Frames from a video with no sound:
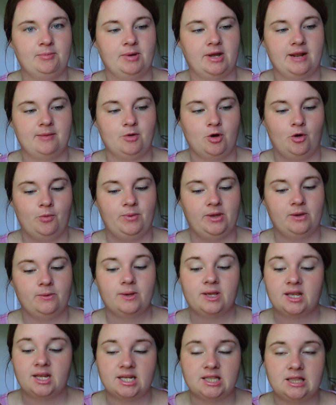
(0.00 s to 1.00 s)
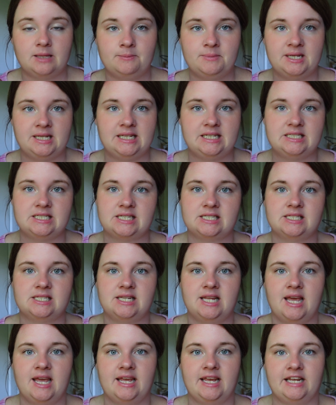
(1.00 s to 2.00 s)
but I'm hoping we can get the beanie done
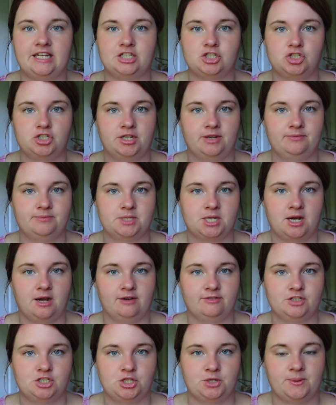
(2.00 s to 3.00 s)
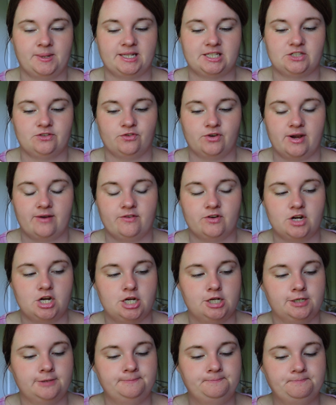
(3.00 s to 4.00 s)
today and shipped off to its forever
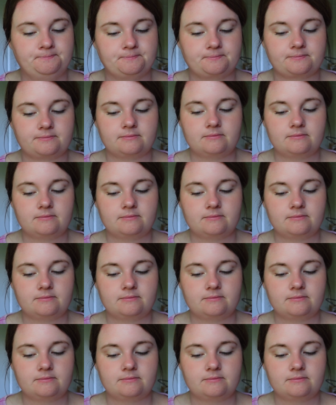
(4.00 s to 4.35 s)
home.